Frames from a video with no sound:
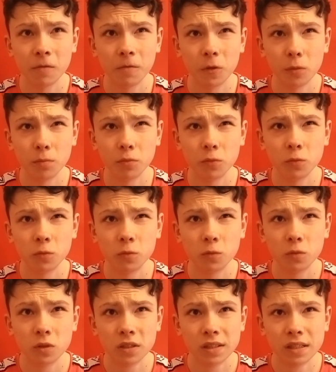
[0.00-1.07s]

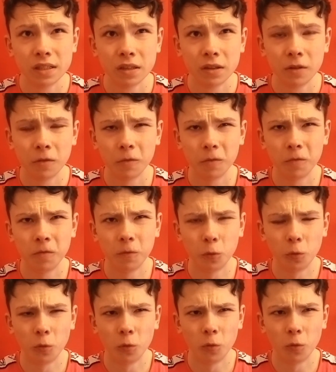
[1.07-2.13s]
football
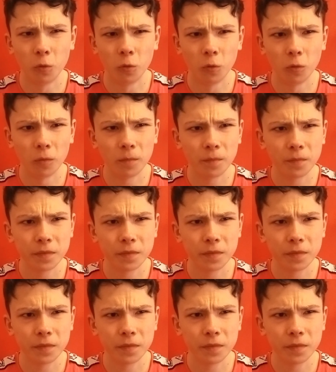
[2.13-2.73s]
for